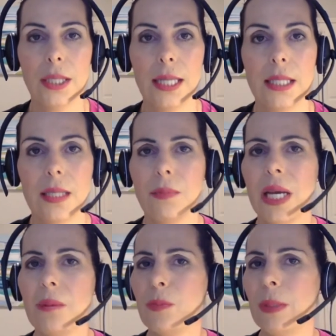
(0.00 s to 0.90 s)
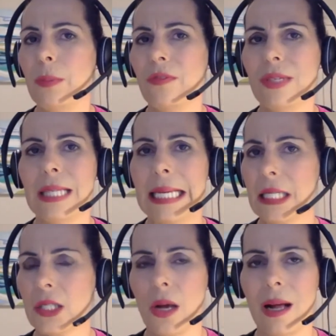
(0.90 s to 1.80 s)
And sometimes people feel like
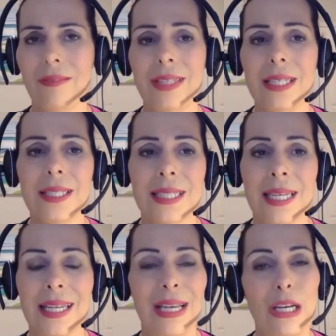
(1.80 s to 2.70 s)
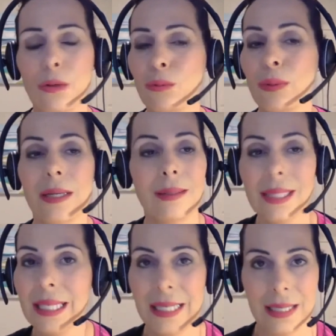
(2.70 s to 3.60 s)
it's obvious, and it
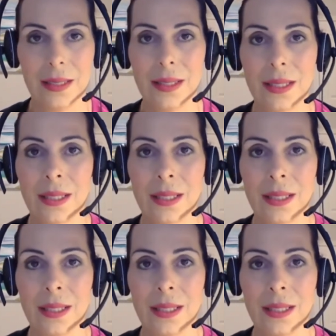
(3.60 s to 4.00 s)
rarely is.